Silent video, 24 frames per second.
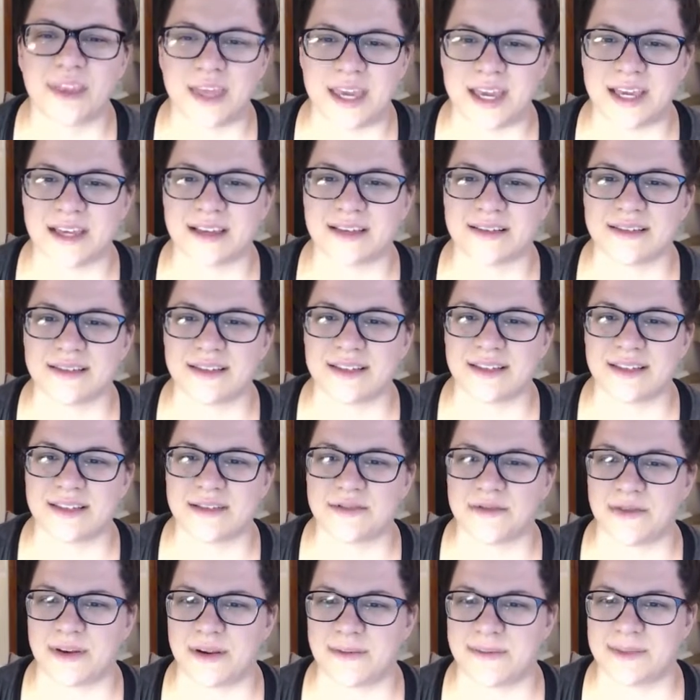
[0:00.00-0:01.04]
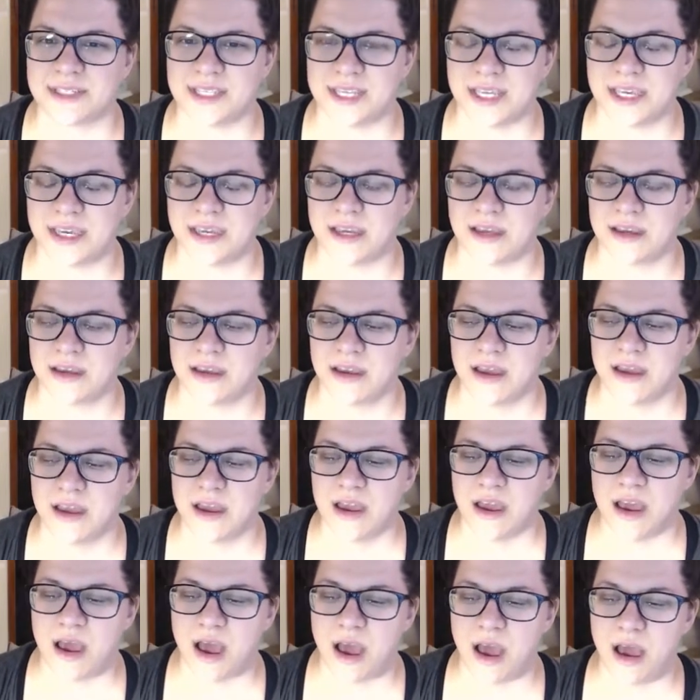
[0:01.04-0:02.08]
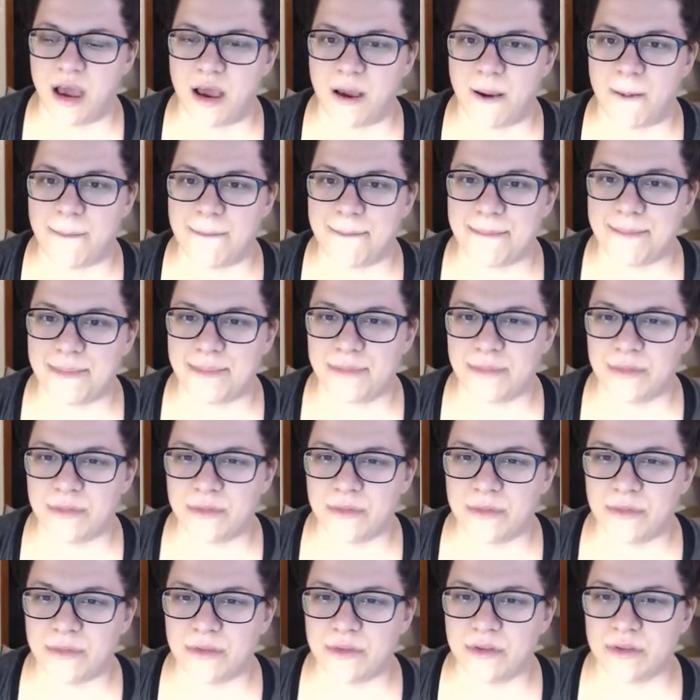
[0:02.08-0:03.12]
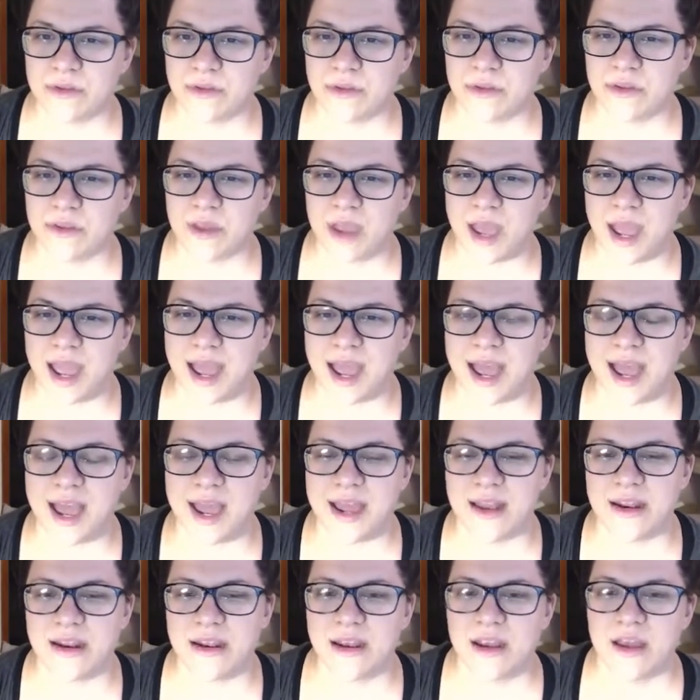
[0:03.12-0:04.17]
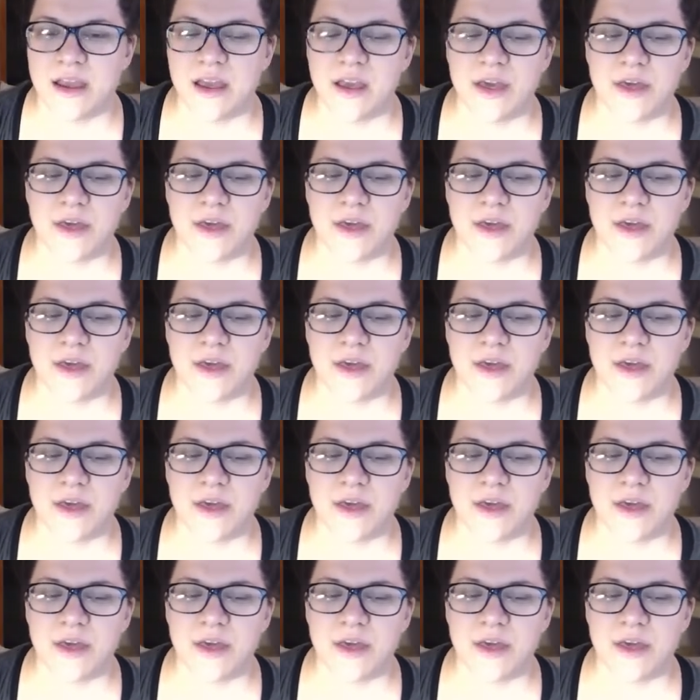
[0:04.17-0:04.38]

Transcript: things is what I'm saying. I had